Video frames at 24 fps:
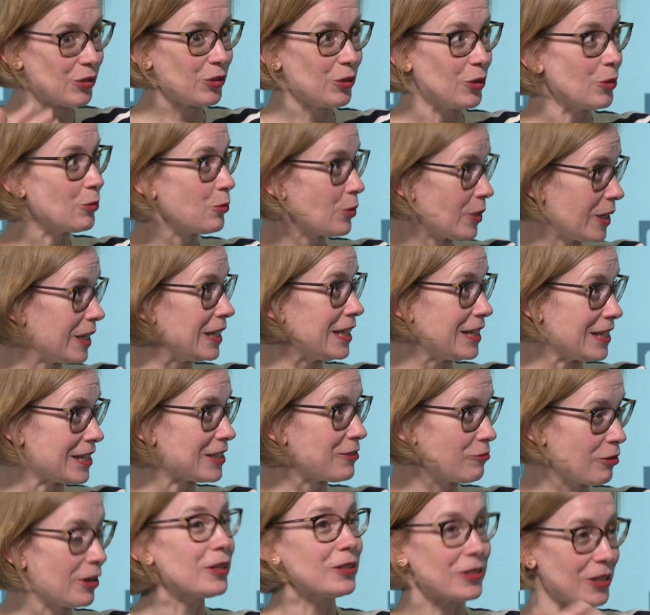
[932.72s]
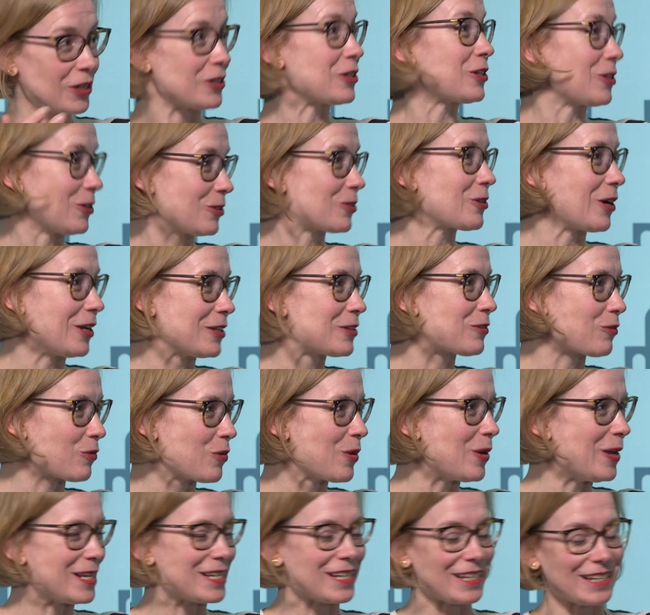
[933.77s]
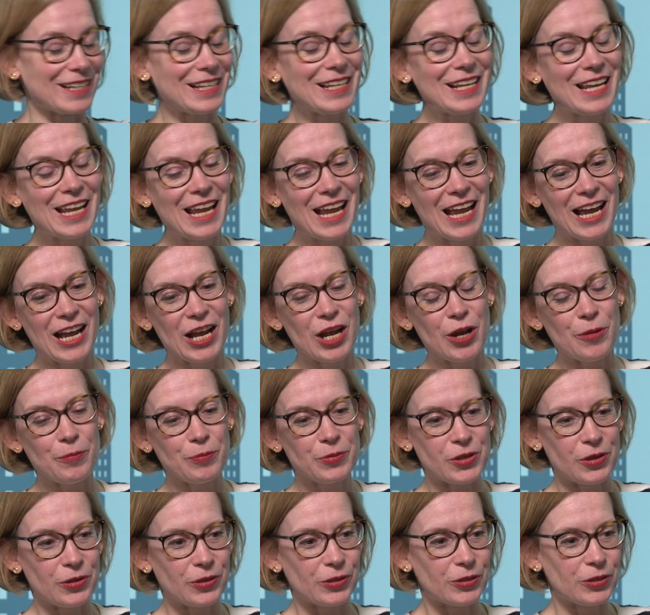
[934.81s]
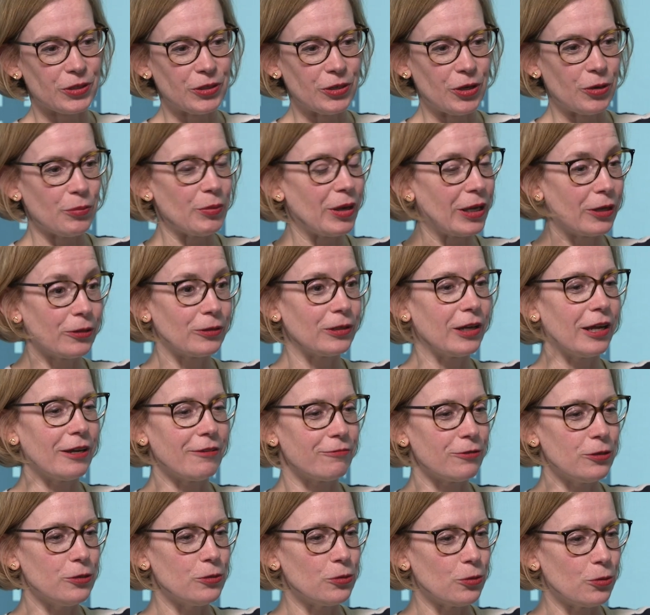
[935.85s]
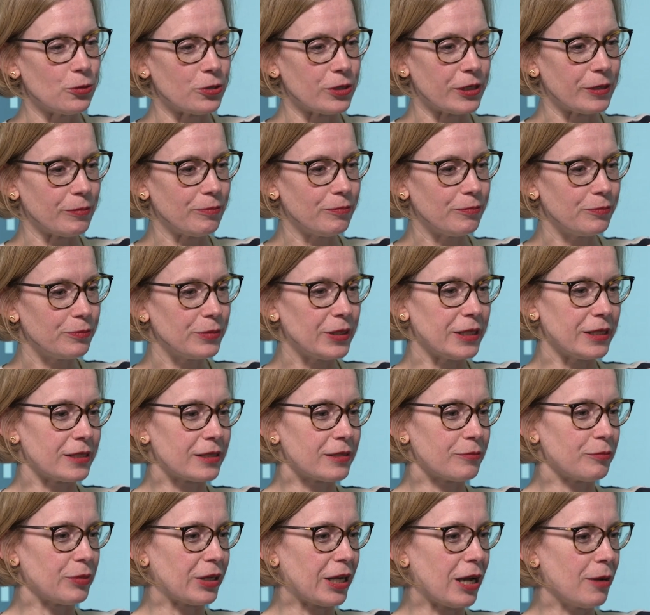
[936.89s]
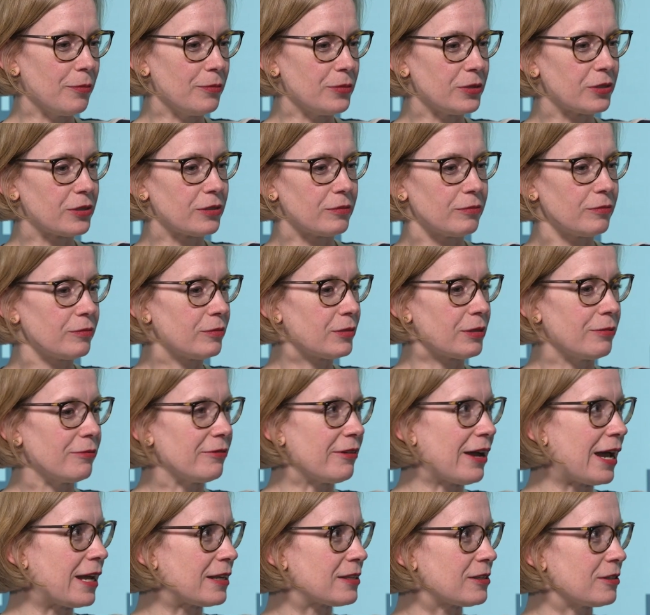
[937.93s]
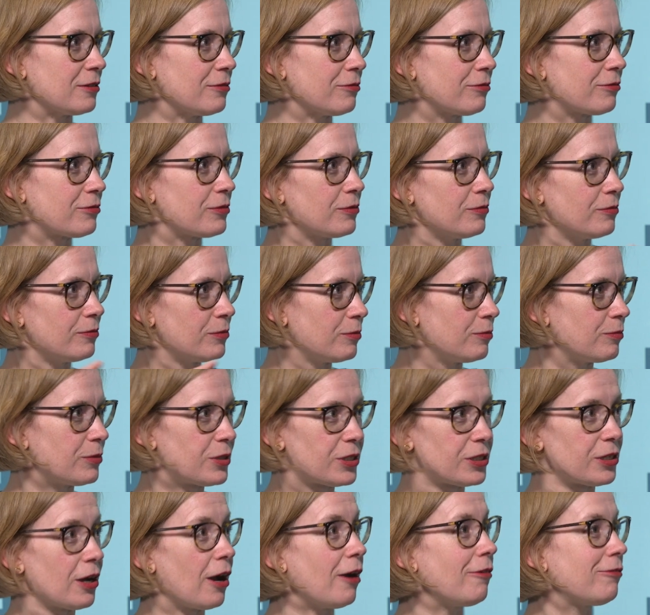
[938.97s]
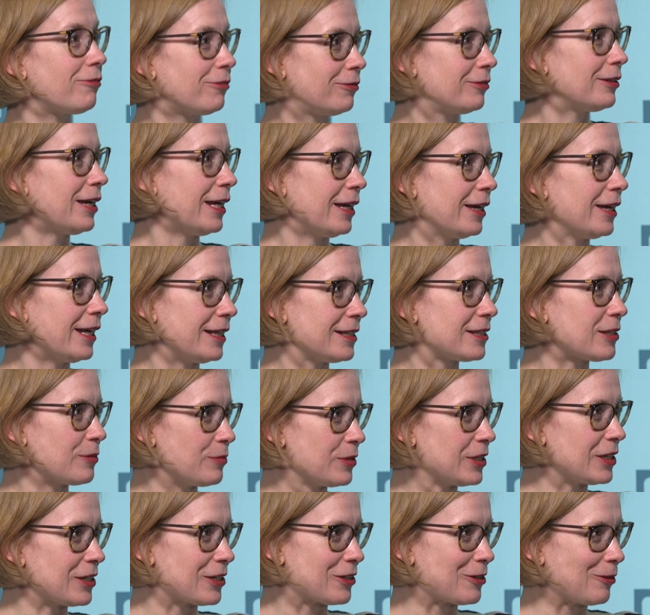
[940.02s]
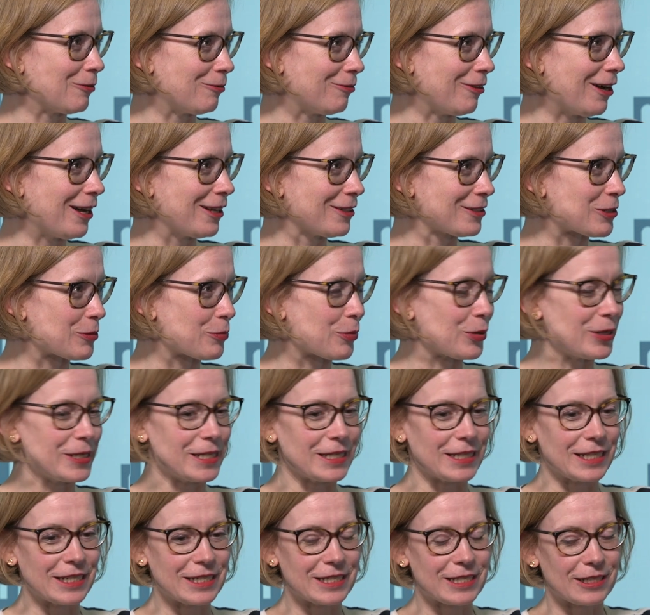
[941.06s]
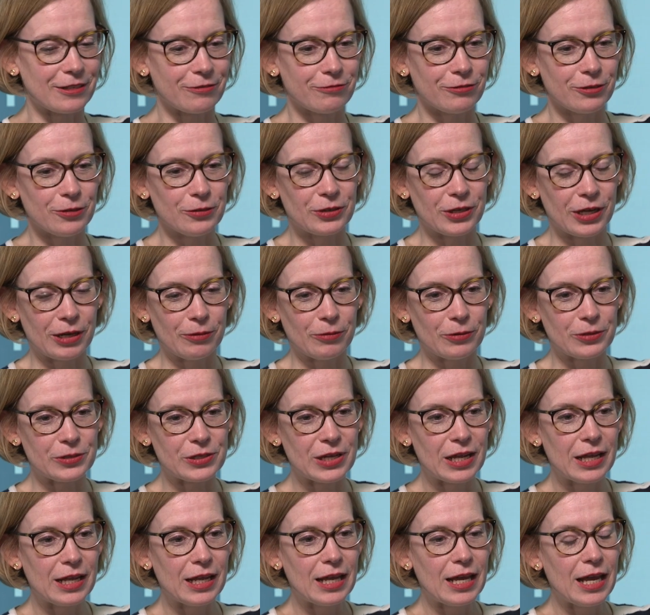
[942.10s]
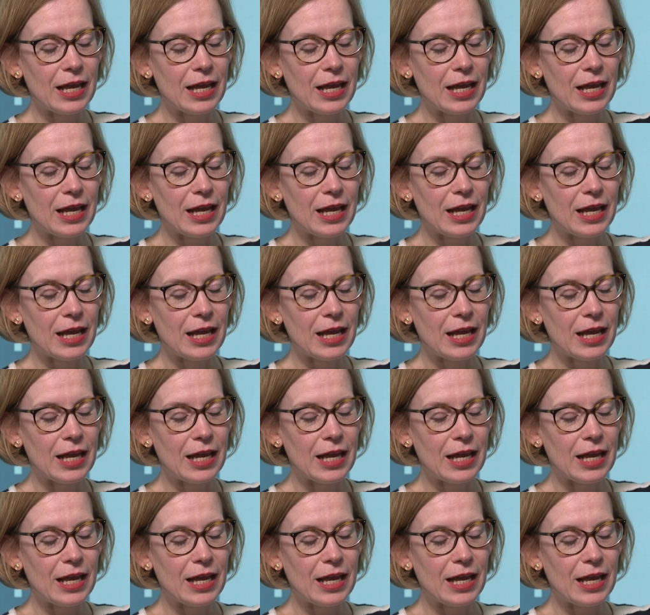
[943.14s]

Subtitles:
really real digital transformation, so that my online food order becomes some vats of stuff and some digital files to print it into the food that I want.